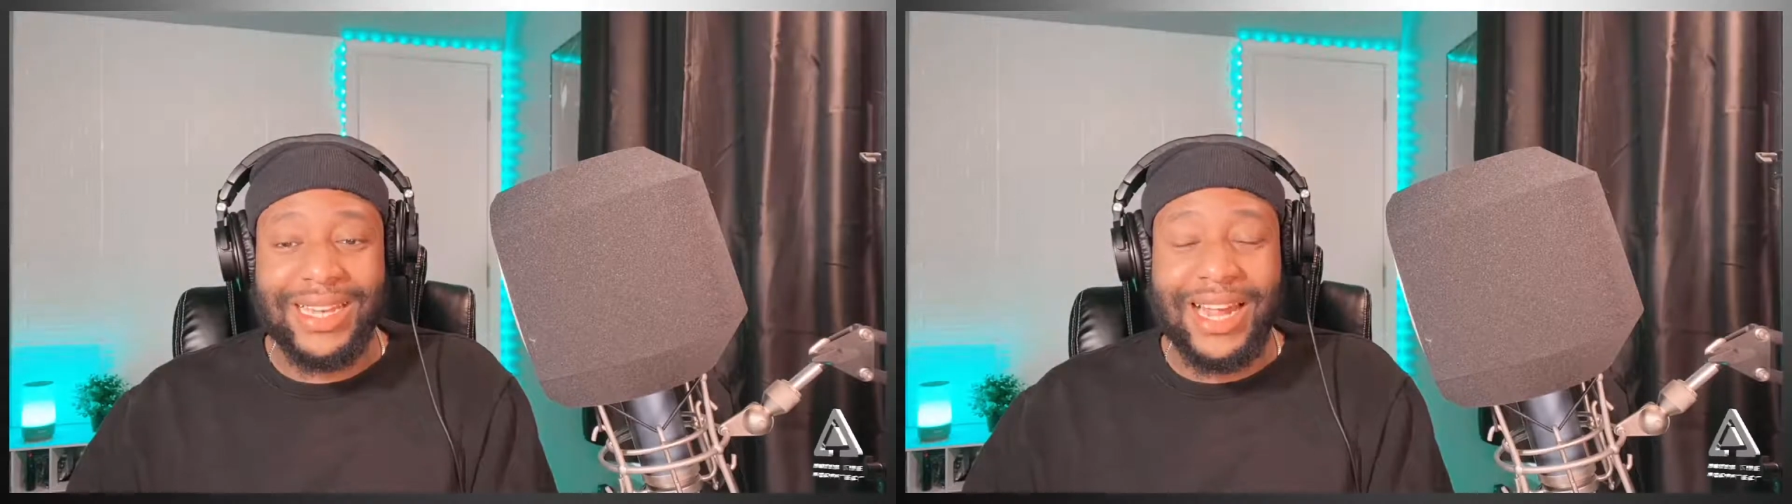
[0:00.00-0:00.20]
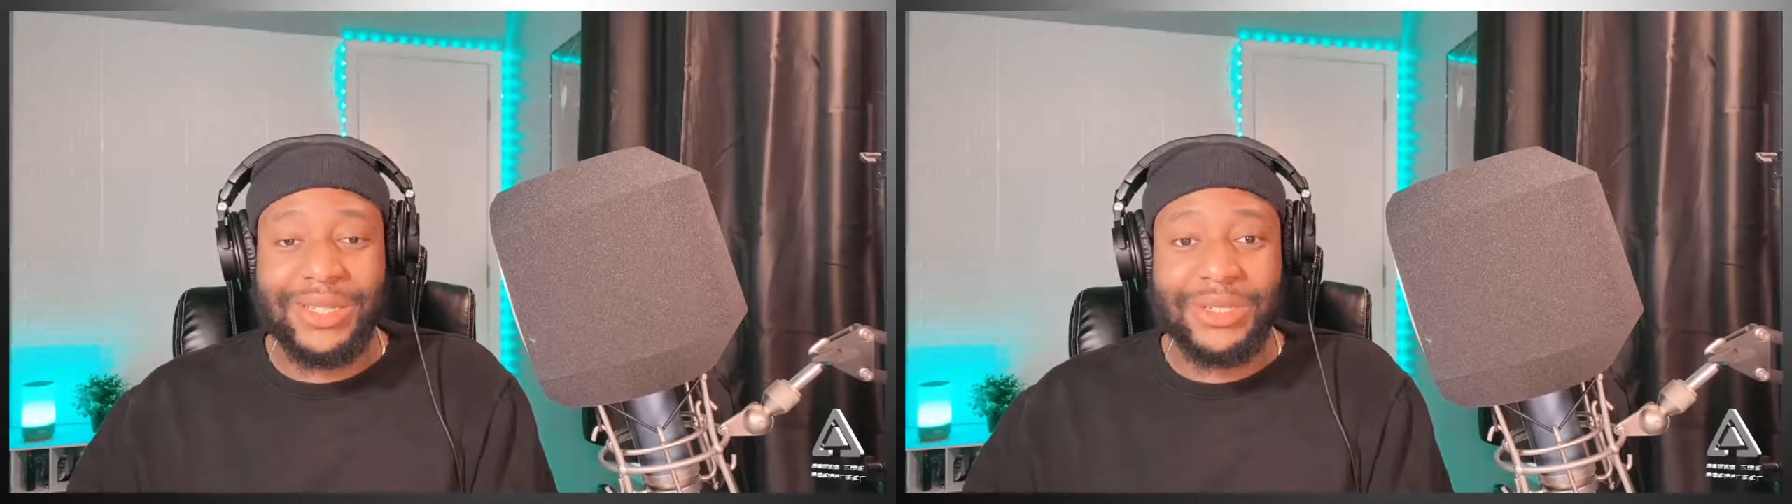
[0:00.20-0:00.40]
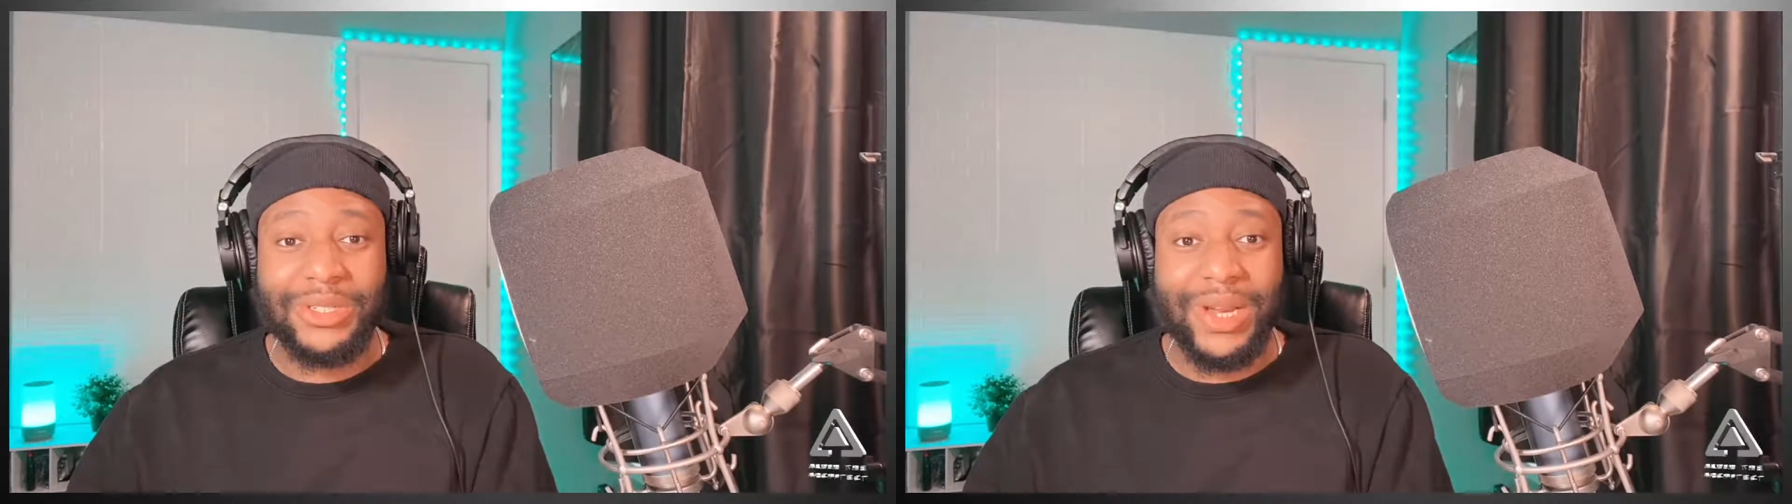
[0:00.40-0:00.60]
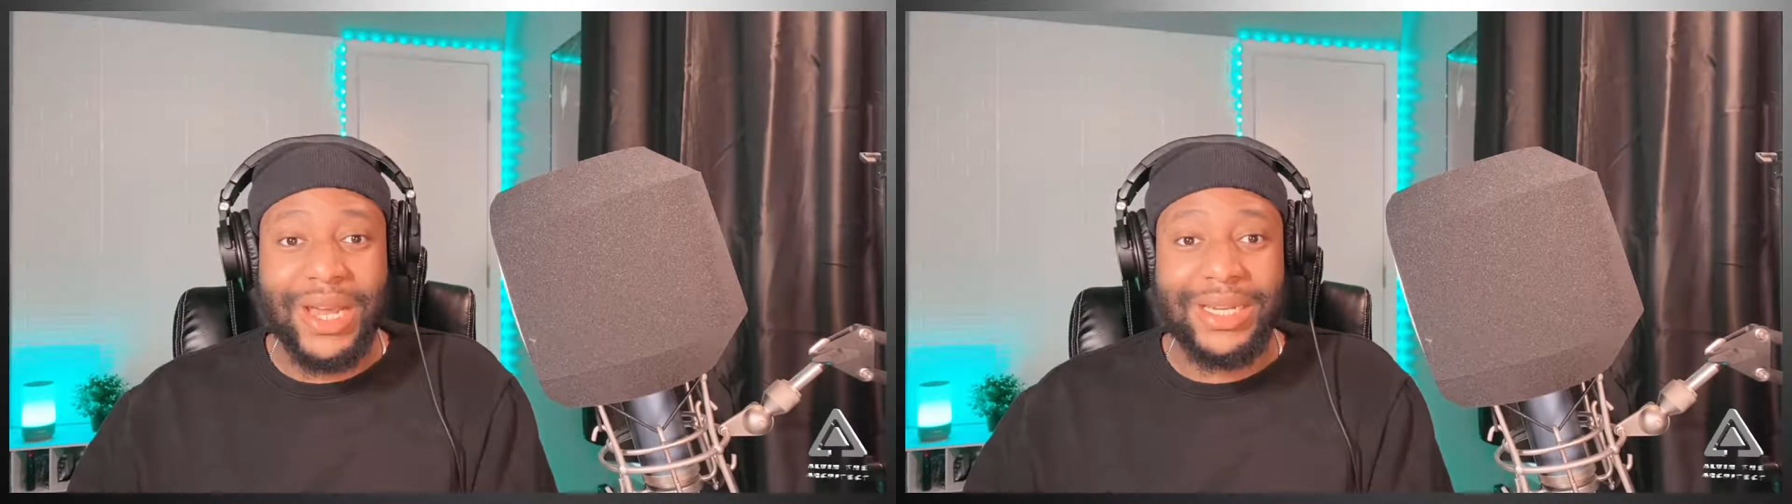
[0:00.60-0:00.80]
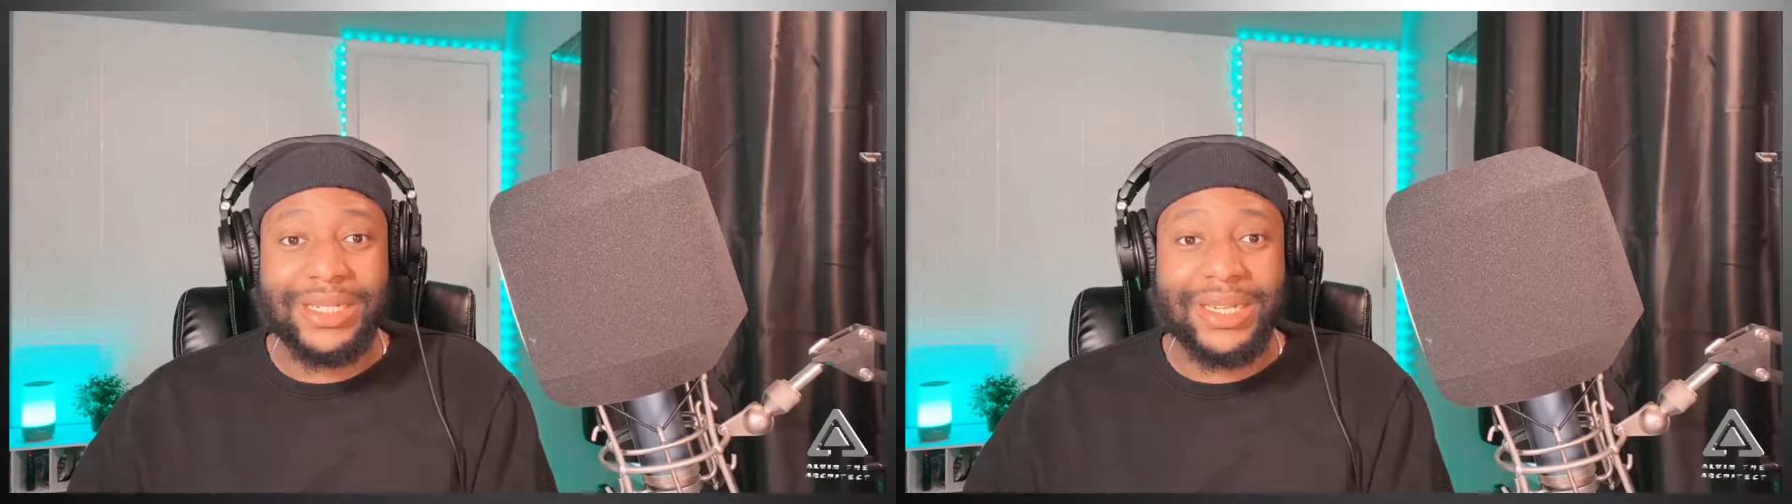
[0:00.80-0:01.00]
Doctor
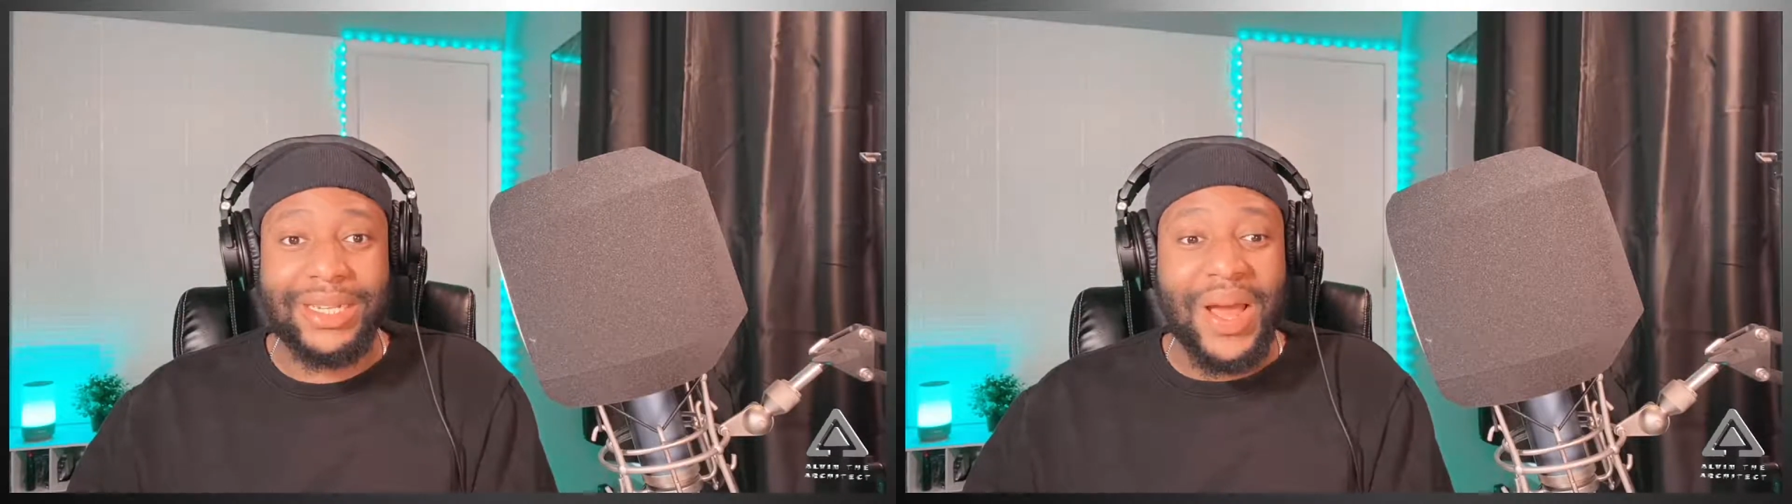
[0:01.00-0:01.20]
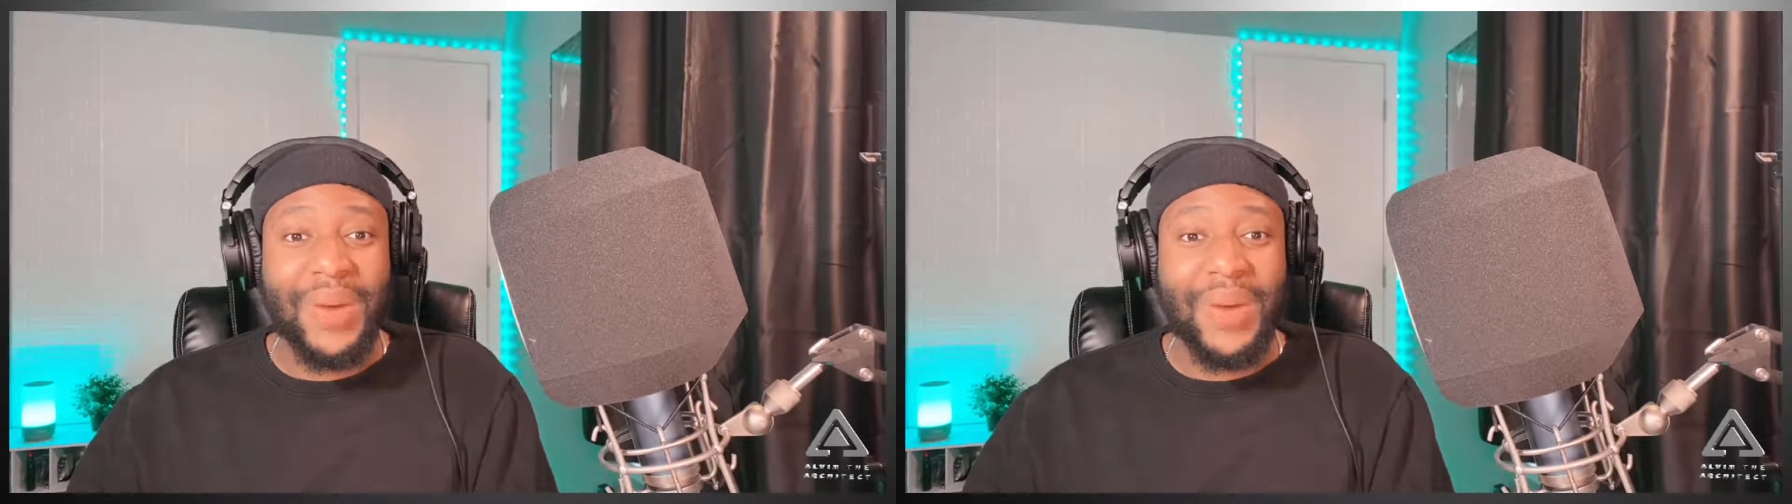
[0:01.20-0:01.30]
Strange,